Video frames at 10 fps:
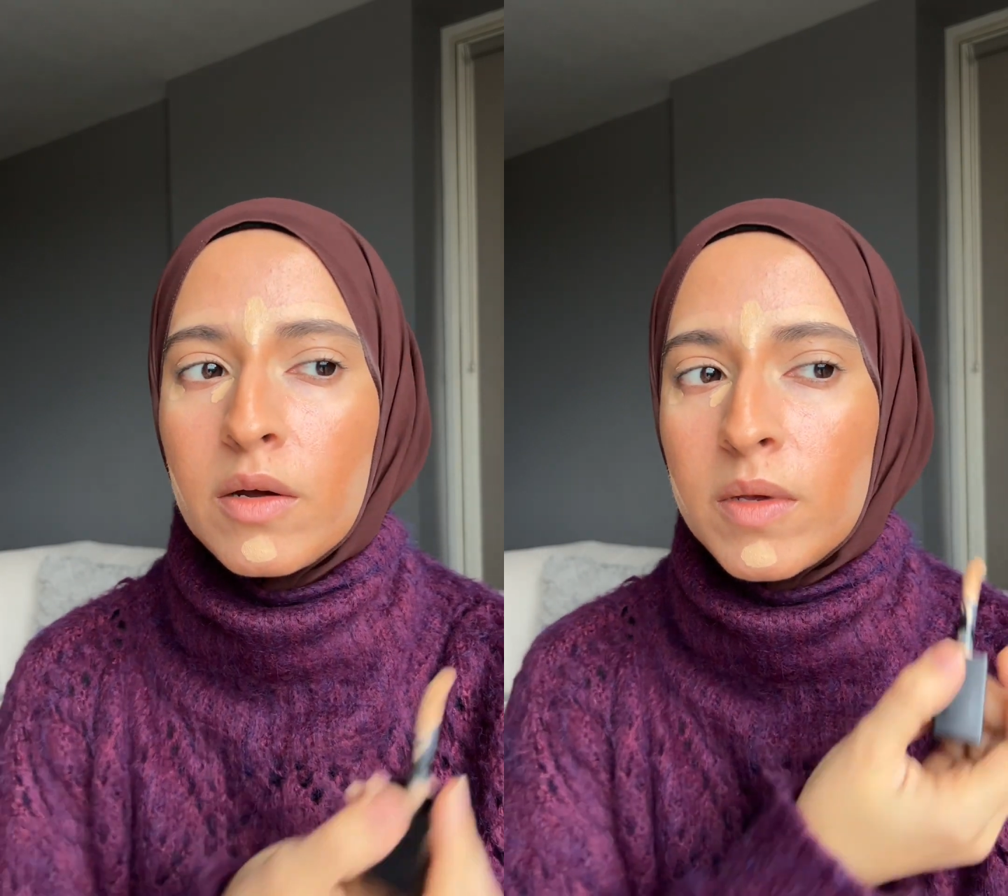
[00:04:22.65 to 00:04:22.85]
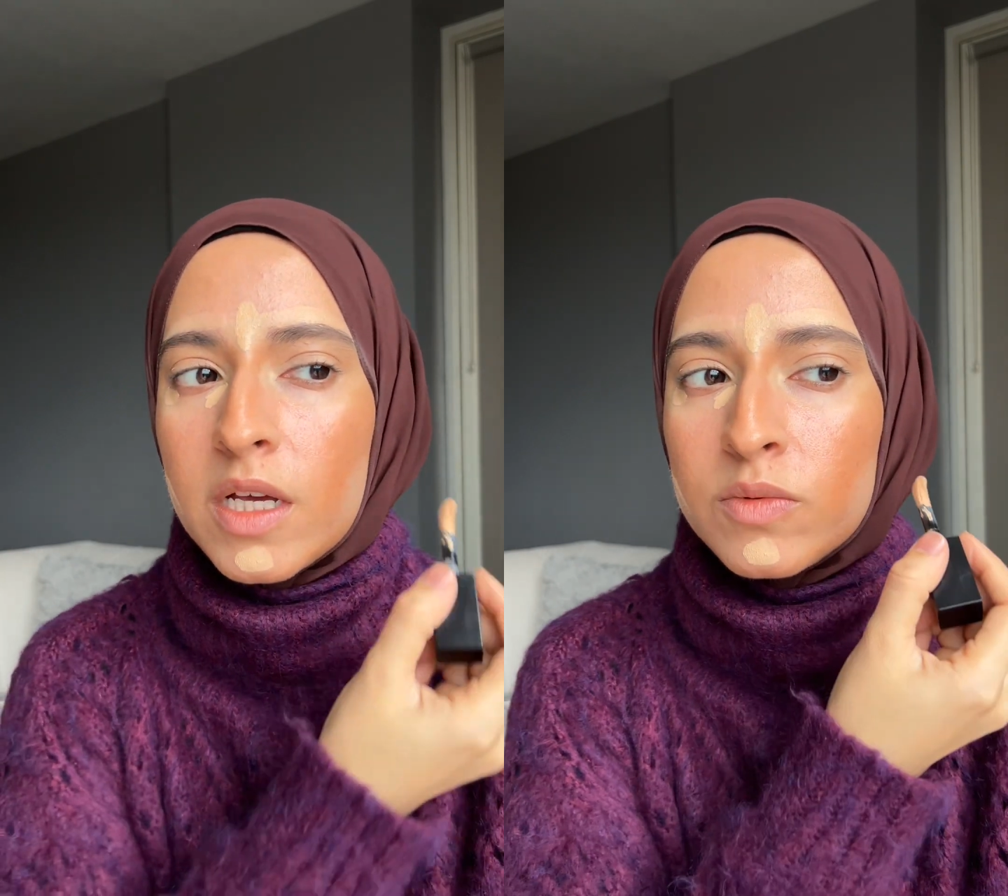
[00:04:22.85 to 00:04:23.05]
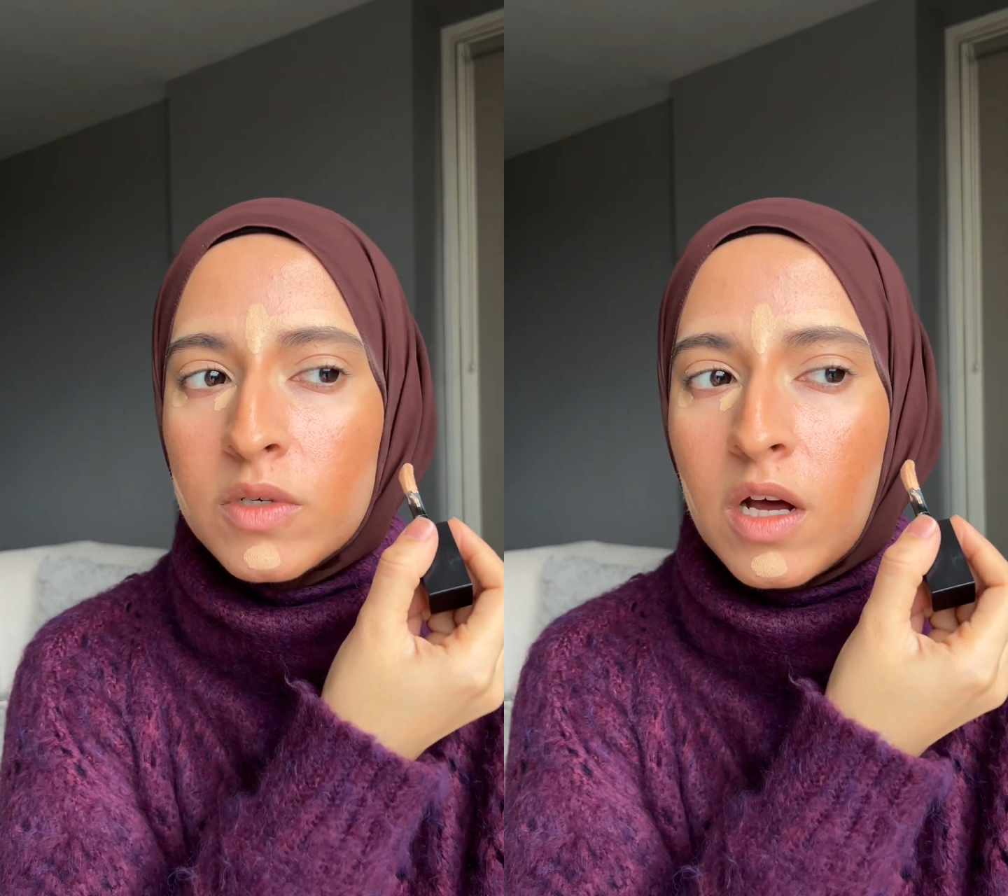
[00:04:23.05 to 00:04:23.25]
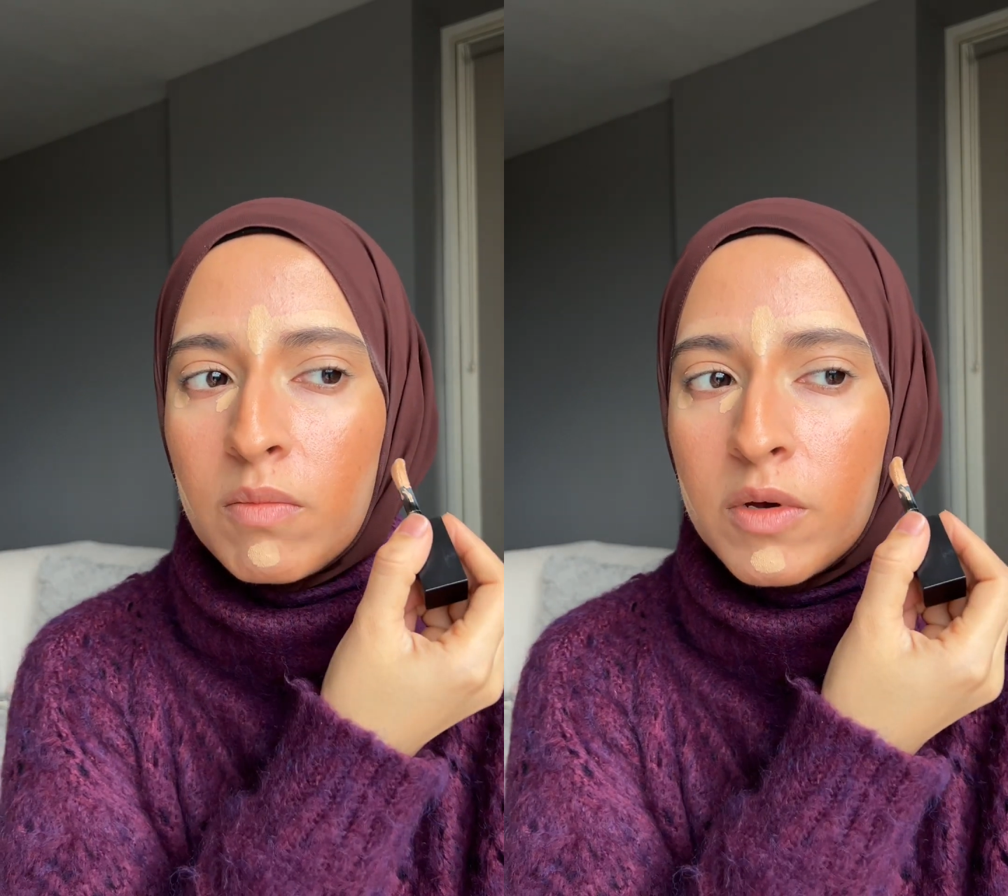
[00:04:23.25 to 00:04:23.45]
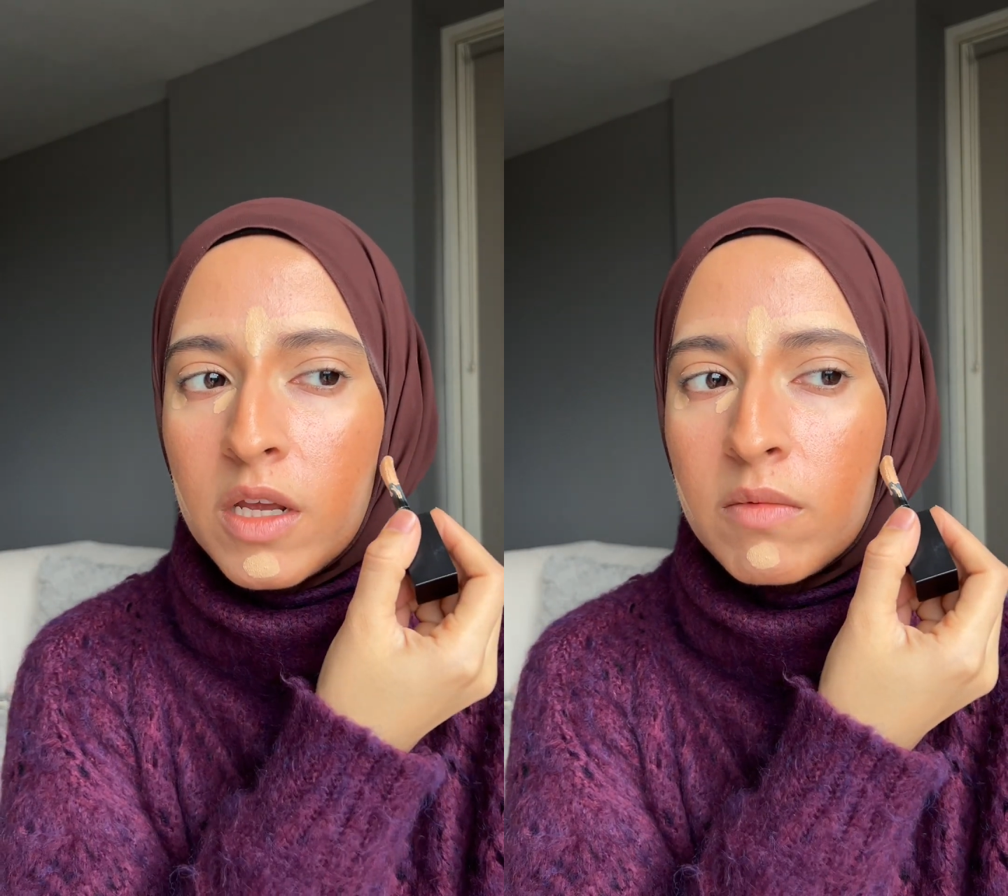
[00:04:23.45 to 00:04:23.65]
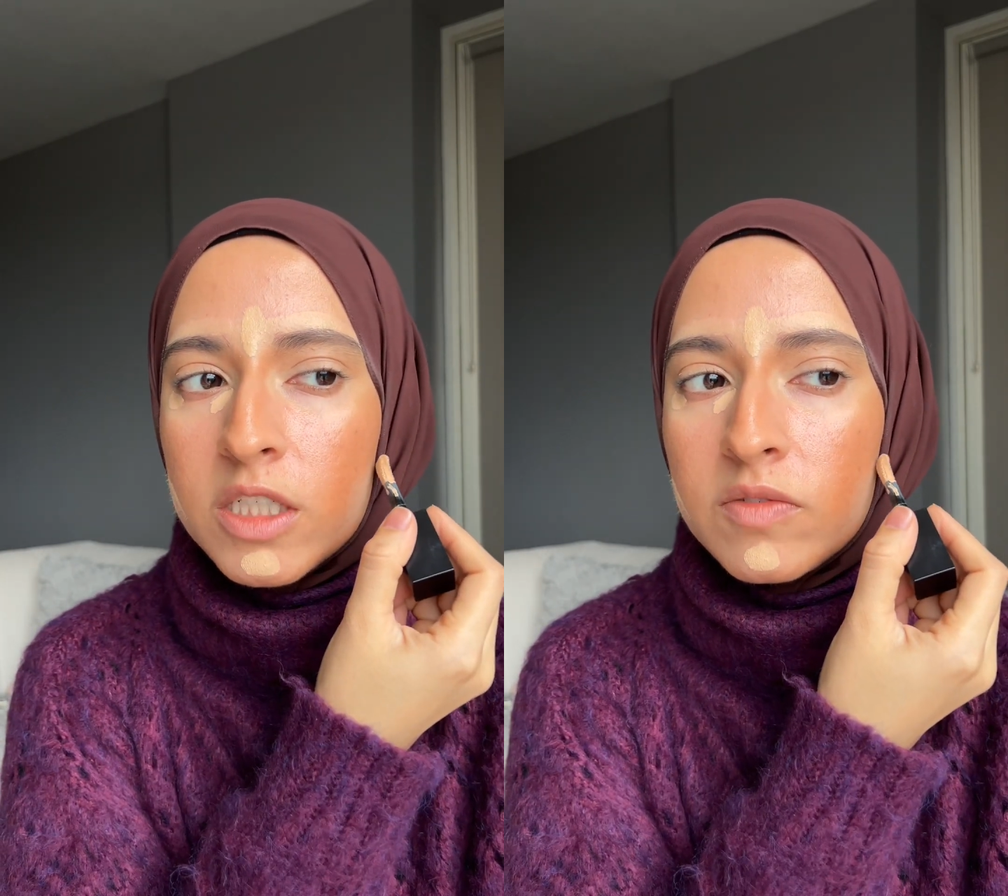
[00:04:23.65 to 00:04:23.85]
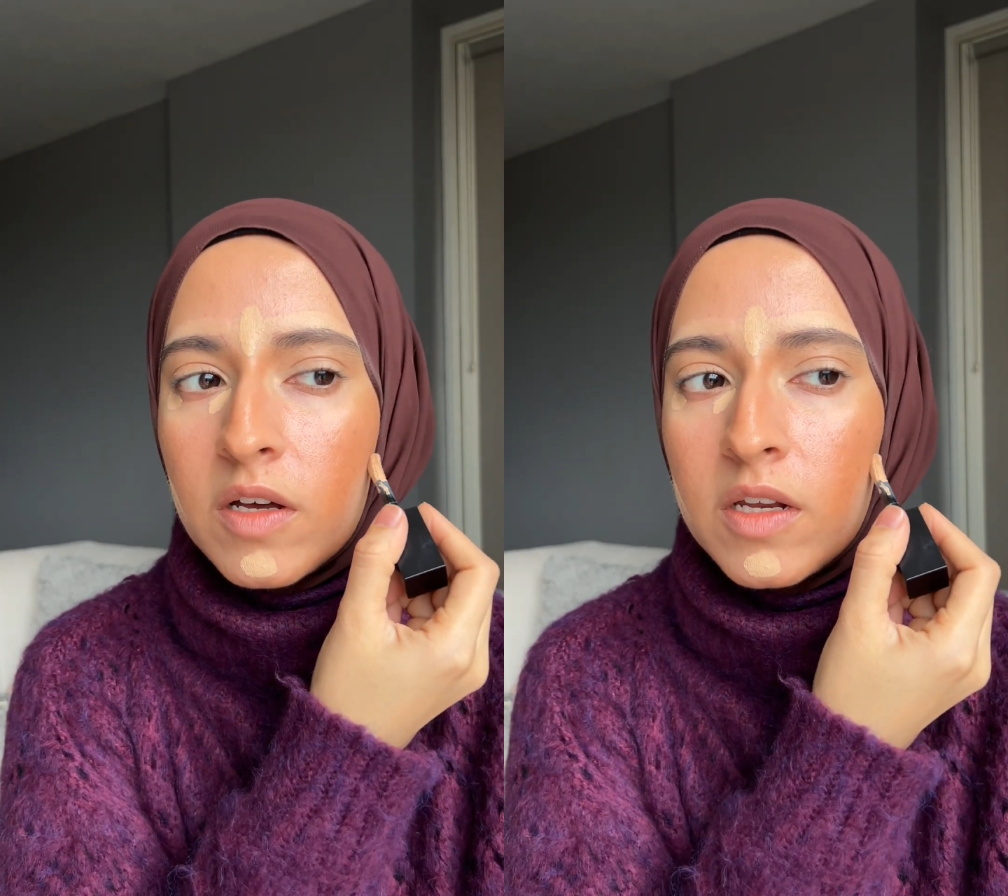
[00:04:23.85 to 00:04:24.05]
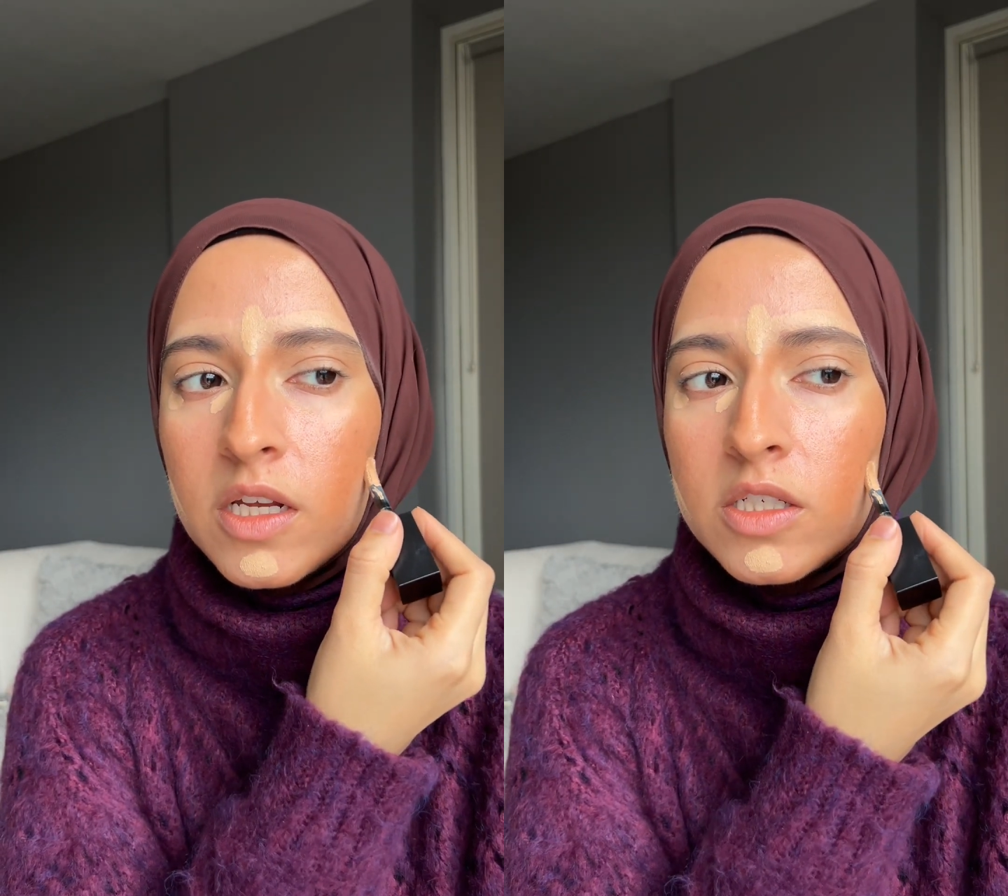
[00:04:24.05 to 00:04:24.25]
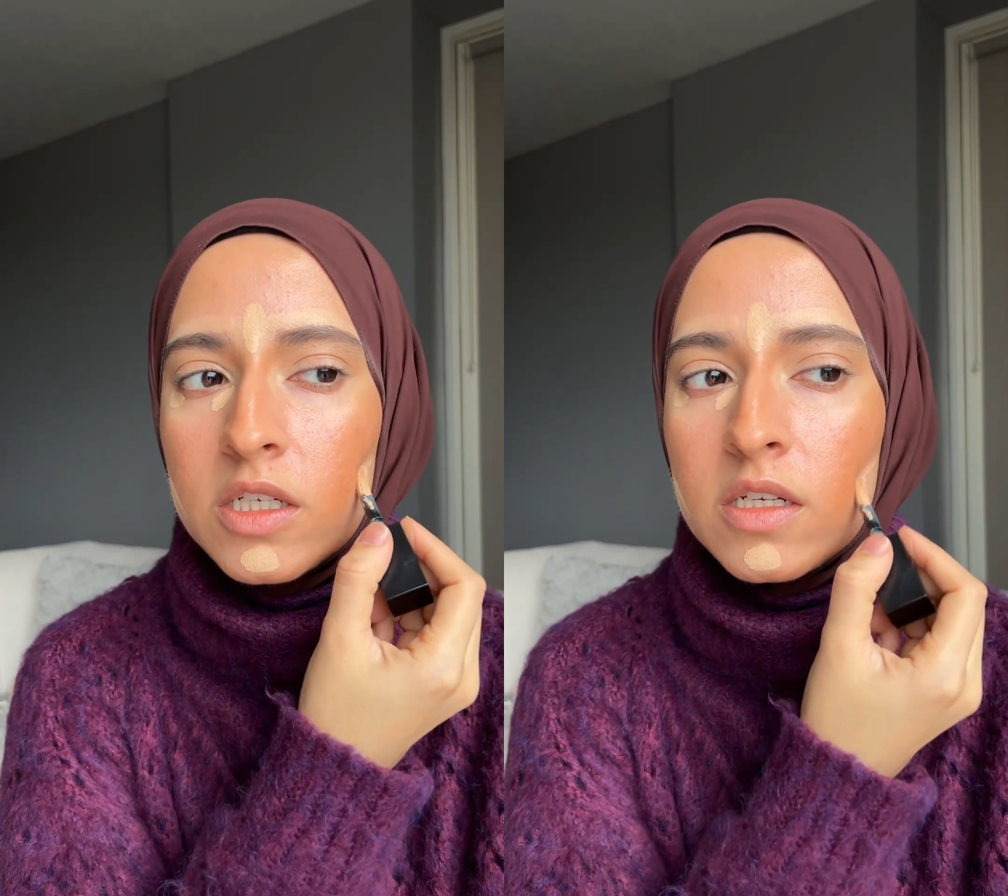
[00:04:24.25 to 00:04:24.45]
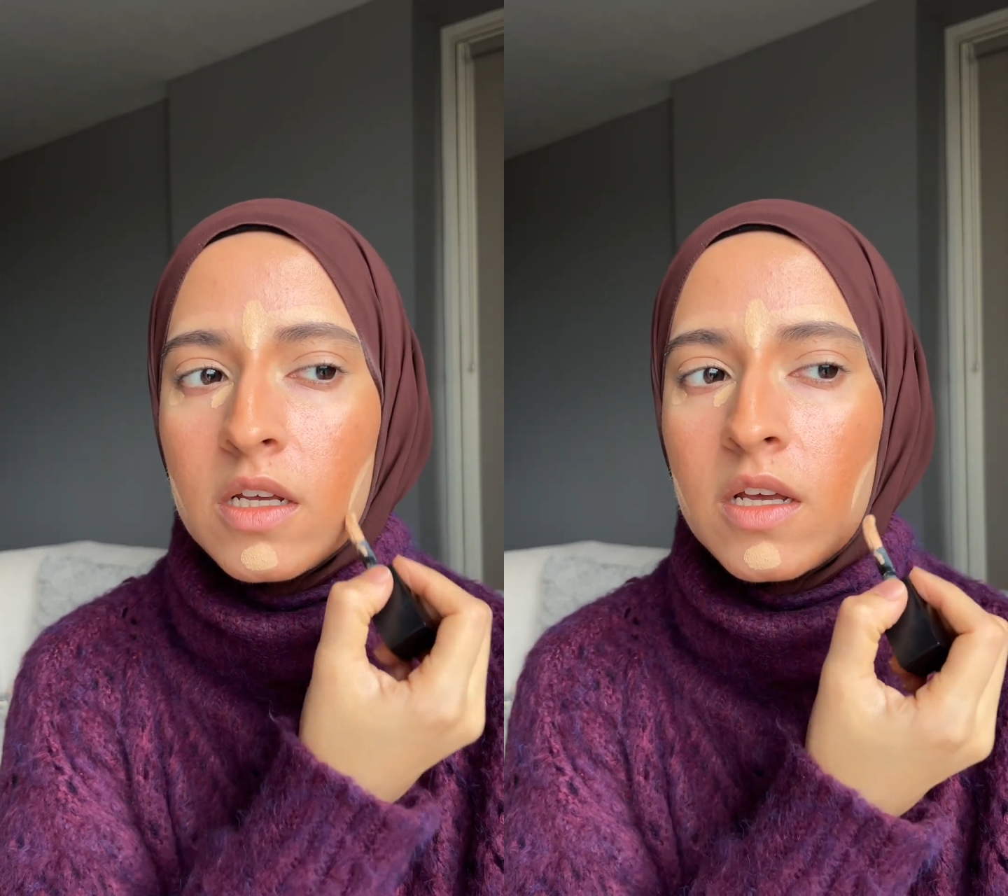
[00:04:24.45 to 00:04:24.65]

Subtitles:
because we're not putting much foundation.